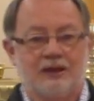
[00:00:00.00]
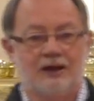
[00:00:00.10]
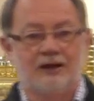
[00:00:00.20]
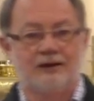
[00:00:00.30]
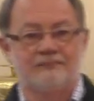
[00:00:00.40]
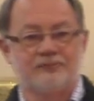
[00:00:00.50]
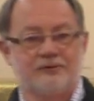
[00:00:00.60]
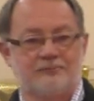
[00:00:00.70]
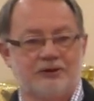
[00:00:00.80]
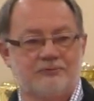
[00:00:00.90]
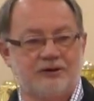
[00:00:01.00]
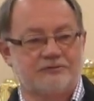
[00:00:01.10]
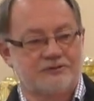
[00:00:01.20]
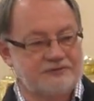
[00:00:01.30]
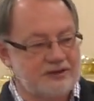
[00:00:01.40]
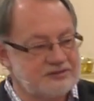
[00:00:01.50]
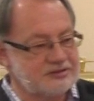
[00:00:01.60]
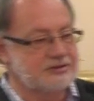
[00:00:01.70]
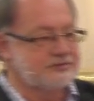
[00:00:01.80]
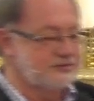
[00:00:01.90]
Um, but we have a
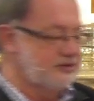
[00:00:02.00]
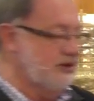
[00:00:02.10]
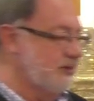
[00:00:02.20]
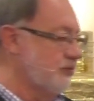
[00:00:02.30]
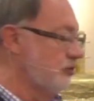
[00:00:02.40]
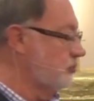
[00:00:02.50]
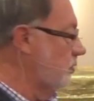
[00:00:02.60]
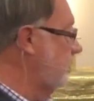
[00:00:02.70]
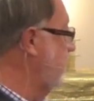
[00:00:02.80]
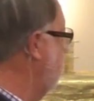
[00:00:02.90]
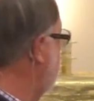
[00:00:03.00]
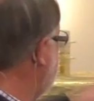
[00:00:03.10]
facelift team who's working